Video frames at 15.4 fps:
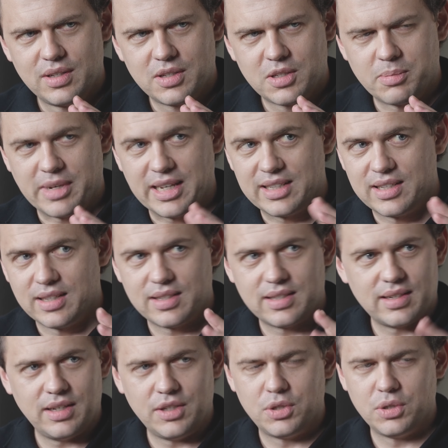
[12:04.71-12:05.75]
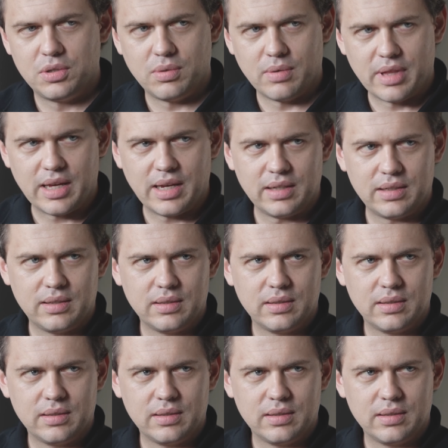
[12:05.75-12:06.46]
spaces, issues with that?